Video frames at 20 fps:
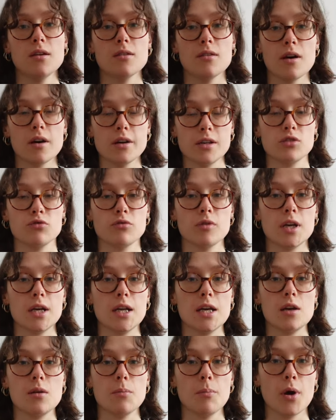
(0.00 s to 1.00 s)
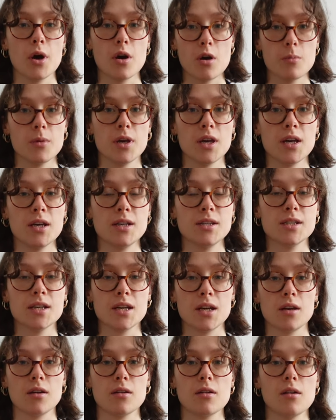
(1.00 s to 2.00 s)
that is really
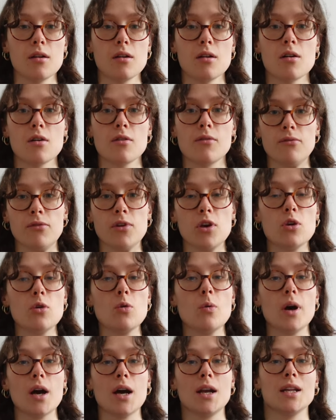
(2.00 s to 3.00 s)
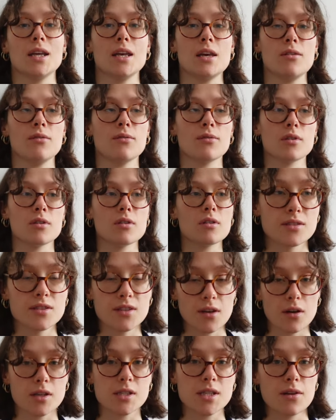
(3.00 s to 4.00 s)
permeating our view and even
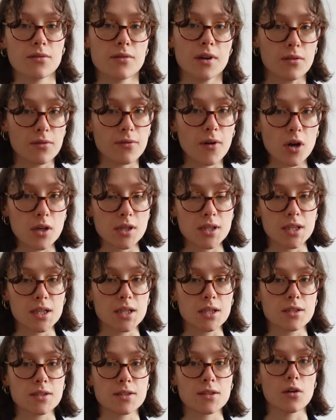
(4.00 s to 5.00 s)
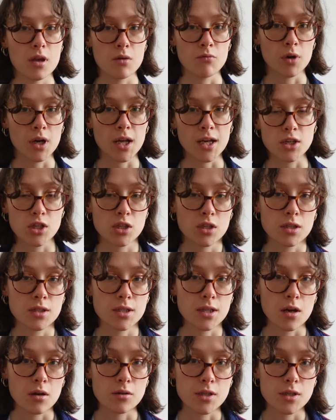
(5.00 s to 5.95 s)
scientific findings in relation to their